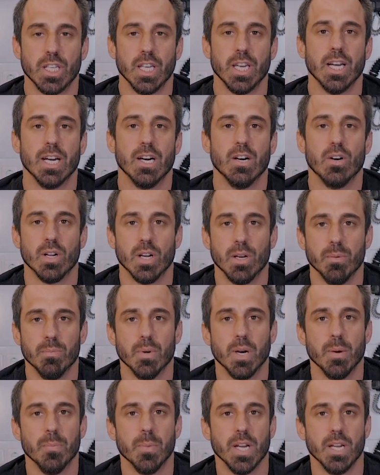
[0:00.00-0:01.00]
it out,
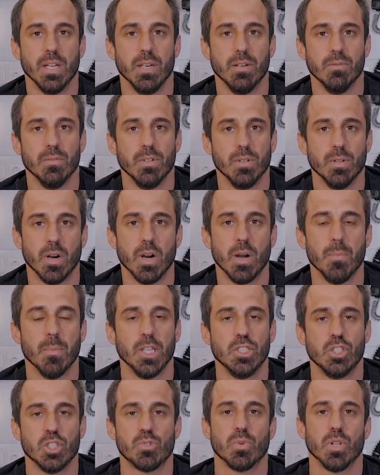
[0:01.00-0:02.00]
I
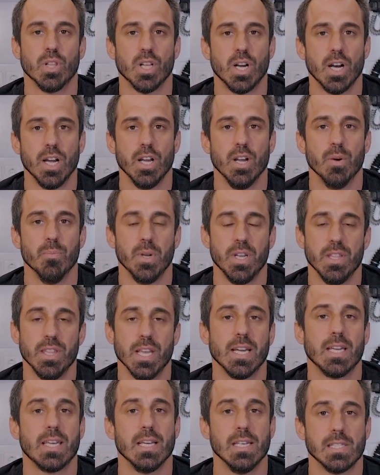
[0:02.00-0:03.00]
might just rely on, but in
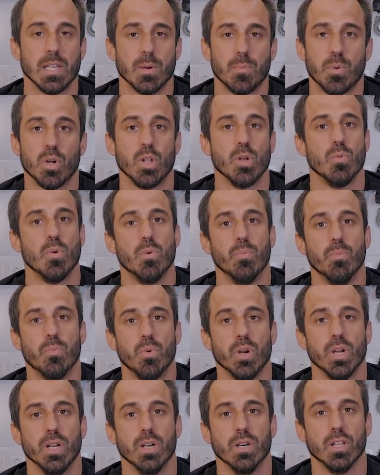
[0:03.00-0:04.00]
that case I probably won't
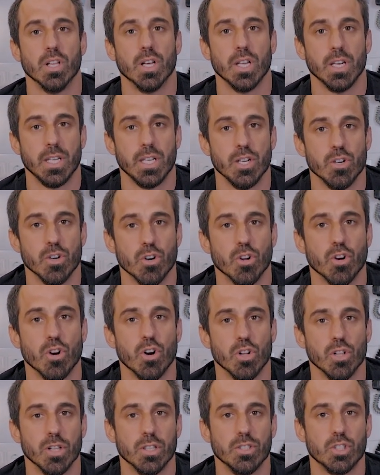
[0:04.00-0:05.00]
bring a lot of gear at
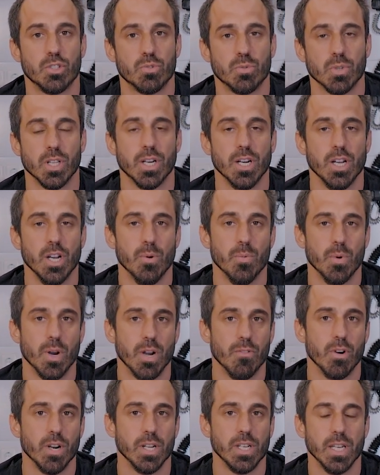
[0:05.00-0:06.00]
all. I'll just rely on
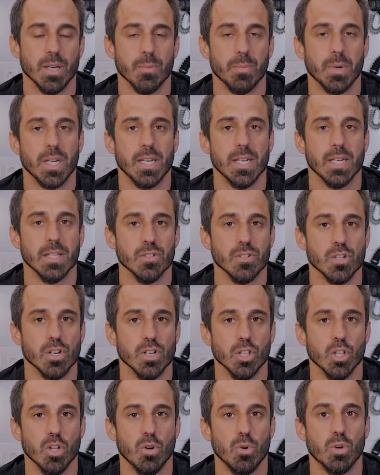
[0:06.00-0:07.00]
whatever I can get my hands
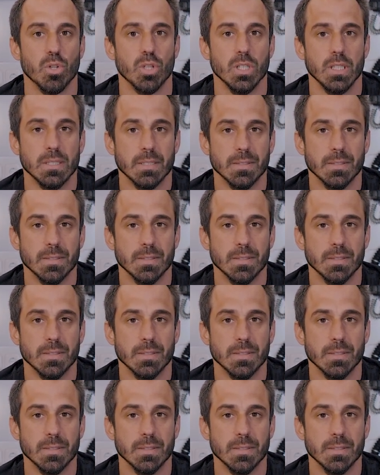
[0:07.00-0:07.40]
on locally.